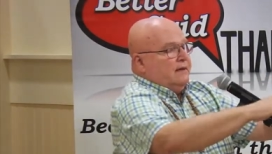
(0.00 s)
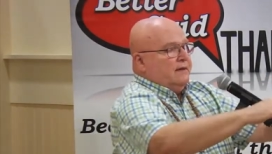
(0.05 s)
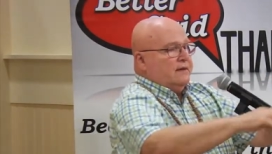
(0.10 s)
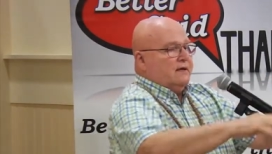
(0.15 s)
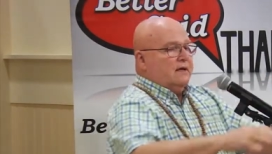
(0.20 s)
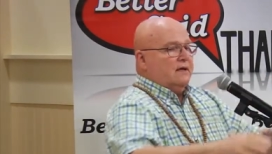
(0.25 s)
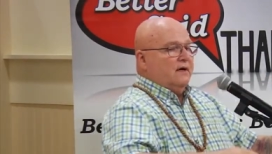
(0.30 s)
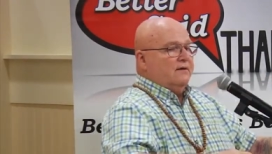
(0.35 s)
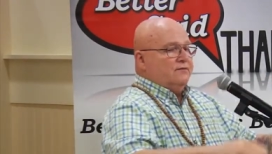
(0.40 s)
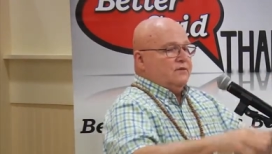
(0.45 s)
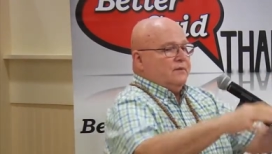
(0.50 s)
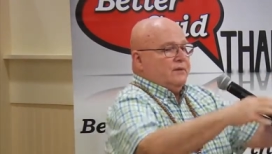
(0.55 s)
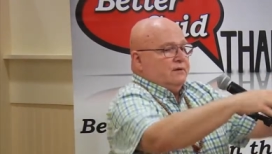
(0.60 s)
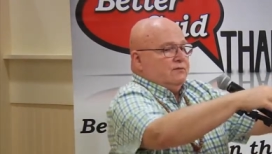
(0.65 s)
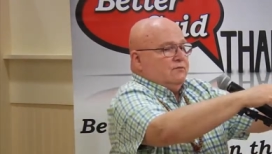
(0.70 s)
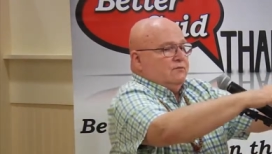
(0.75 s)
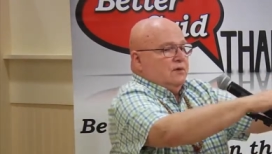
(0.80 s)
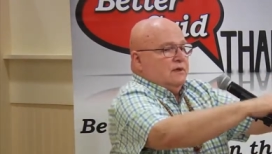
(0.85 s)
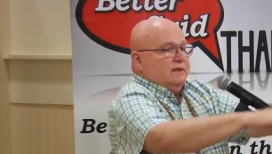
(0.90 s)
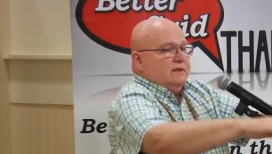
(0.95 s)
the
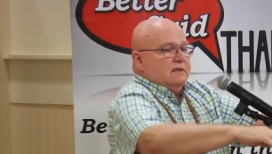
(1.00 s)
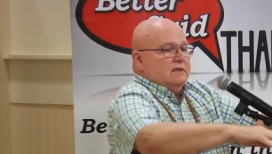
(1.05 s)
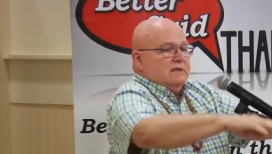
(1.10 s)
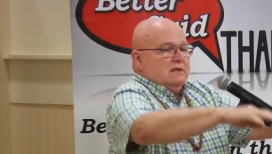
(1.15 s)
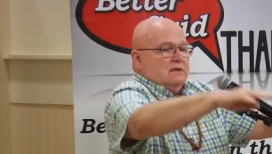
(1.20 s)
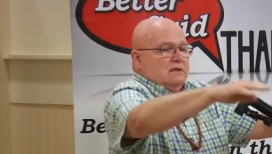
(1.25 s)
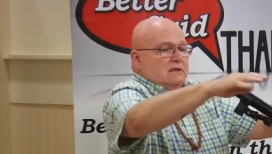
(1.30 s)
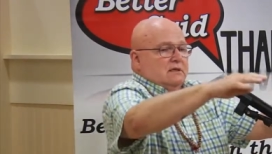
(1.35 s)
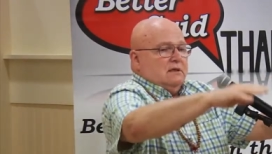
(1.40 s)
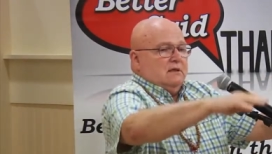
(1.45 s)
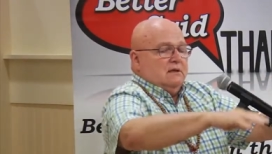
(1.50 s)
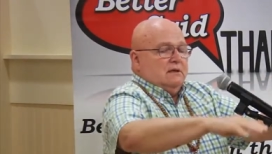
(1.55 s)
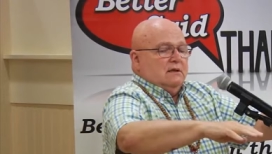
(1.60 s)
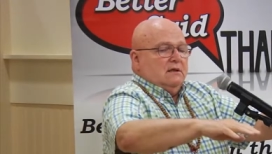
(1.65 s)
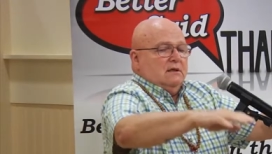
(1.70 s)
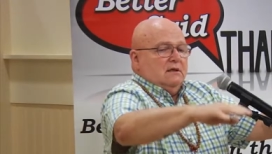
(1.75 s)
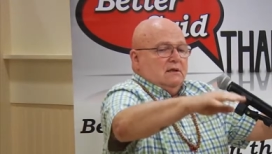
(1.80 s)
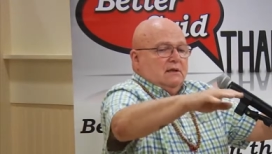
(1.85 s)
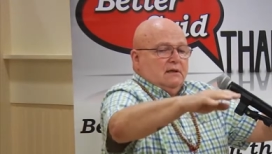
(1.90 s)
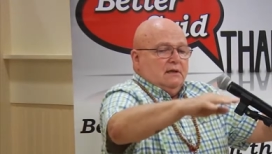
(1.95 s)
government runs
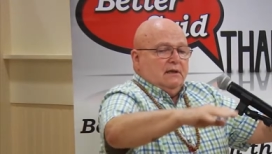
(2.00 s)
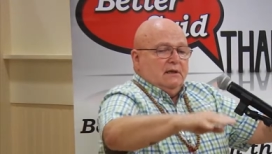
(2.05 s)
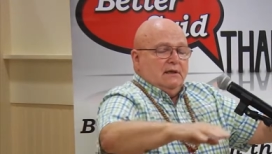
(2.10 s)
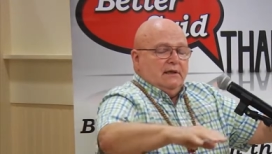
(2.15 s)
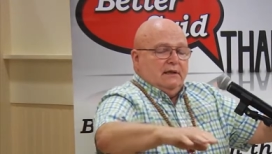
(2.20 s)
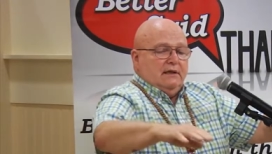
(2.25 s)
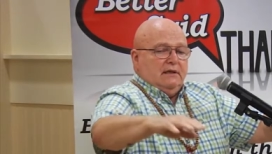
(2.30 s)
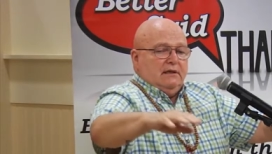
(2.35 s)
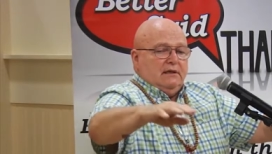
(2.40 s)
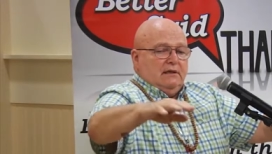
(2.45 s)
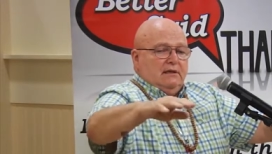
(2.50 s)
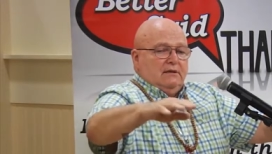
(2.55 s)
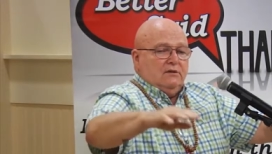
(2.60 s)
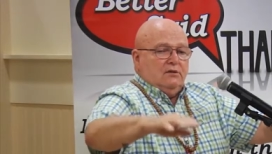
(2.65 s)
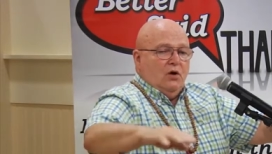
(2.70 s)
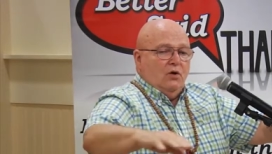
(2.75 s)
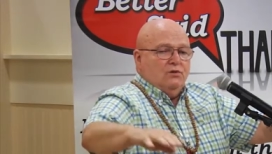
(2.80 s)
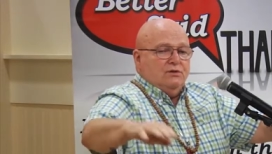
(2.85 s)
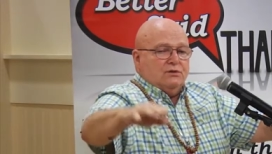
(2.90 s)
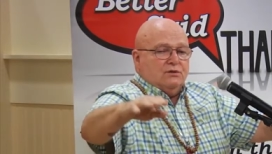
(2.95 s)
a
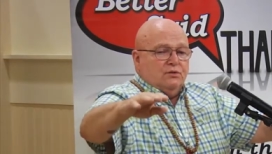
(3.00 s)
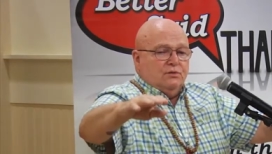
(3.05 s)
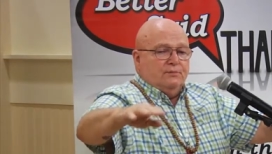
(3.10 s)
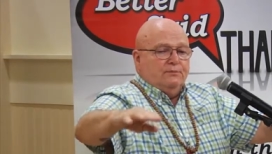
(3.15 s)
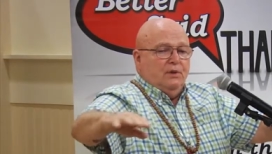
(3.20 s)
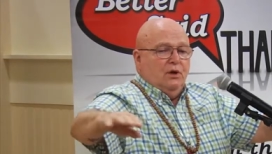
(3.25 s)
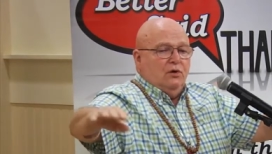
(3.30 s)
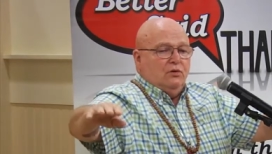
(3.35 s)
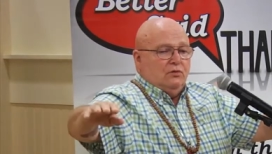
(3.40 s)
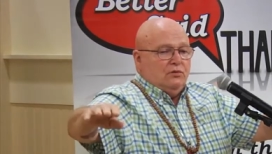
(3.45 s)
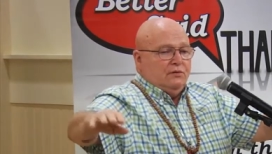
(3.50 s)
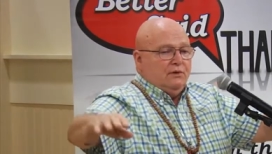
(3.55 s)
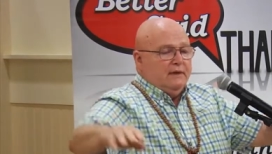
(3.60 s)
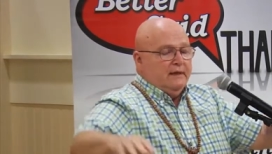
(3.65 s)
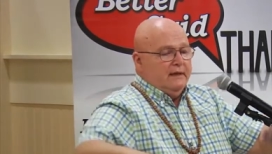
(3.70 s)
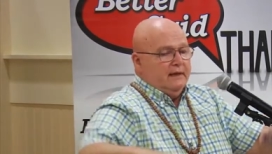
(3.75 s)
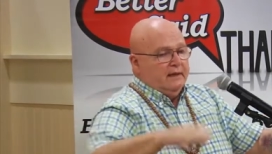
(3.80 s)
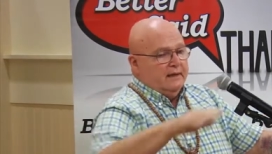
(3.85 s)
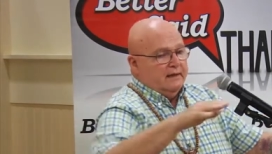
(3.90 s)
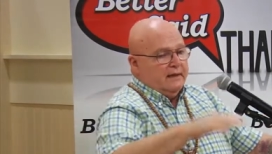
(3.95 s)
coastal
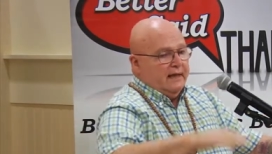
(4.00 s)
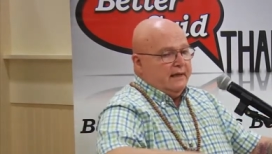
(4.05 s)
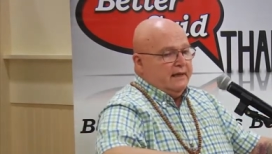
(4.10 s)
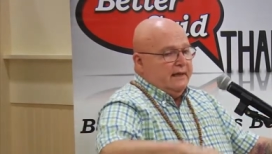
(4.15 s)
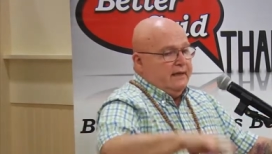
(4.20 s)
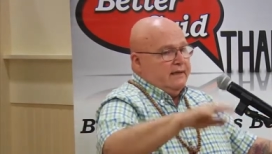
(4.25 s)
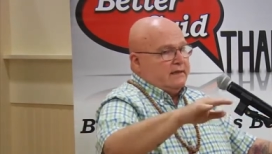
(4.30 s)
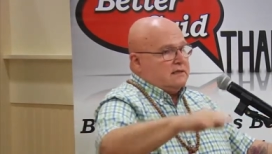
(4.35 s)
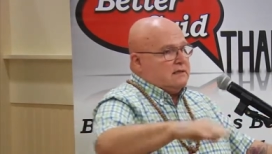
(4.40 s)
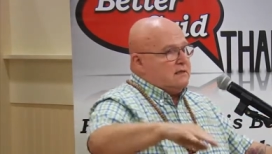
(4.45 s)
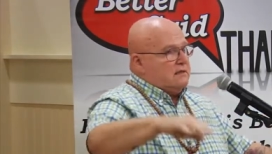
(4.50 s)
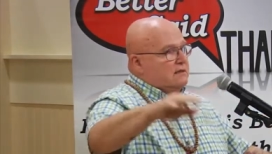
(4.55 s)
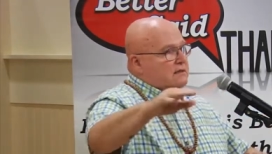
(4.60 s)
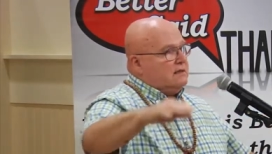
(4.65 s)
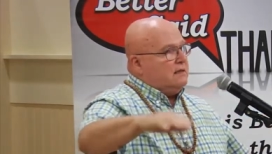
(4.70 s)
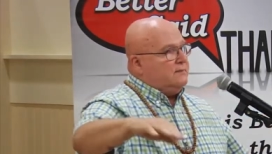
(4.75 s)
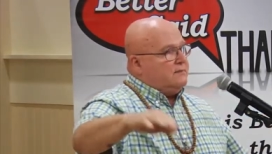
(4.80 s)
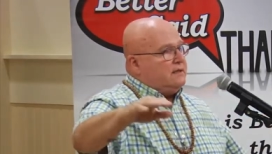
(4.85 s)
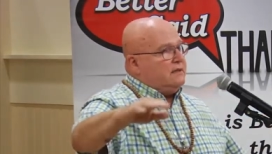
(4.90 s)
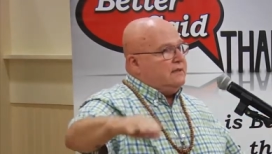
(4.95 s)
boat that hits
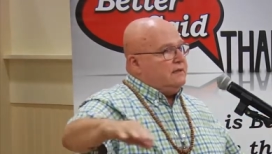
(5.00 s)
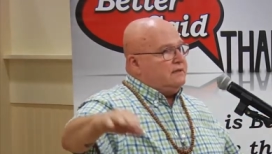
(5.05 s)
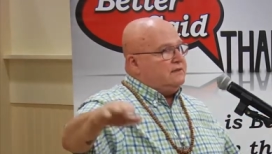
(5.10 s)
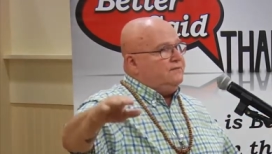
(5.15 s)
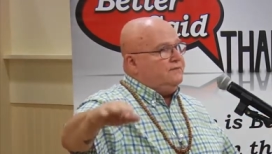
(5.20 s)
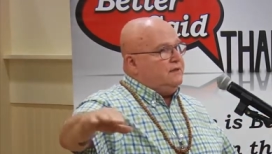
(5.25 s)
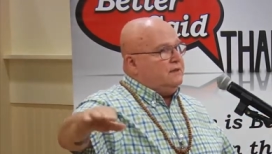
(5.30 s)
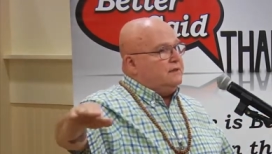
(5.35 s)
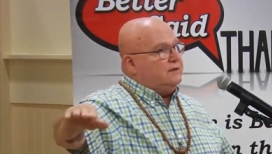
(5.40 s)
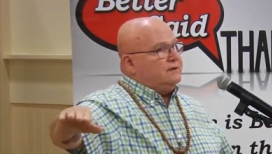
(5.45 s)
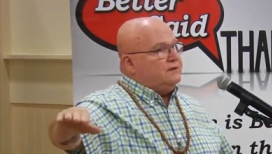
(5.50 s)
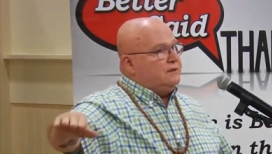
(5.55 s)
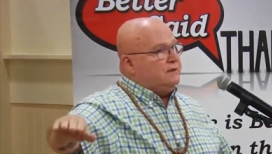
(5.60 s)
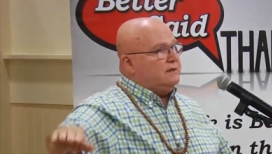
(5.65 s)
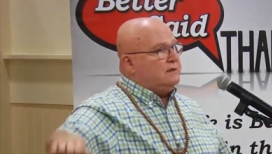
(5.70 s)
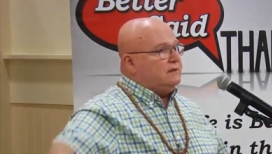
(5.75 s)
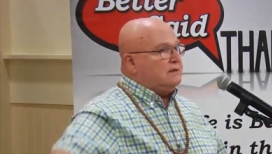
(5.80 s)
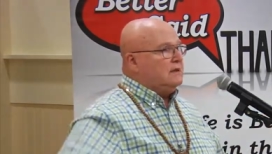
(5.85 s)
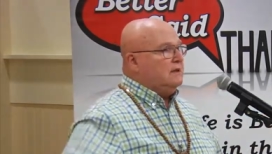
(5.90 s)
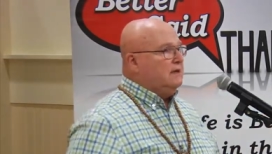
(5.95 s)
some of these
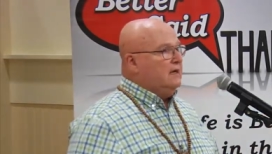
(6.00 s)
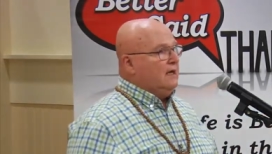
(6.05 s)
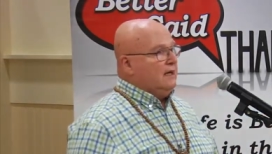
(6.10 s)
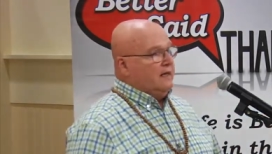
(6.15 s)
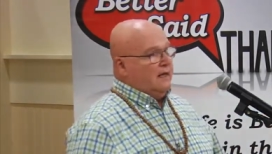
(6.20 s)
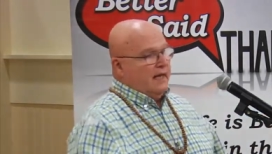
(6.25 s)
villages,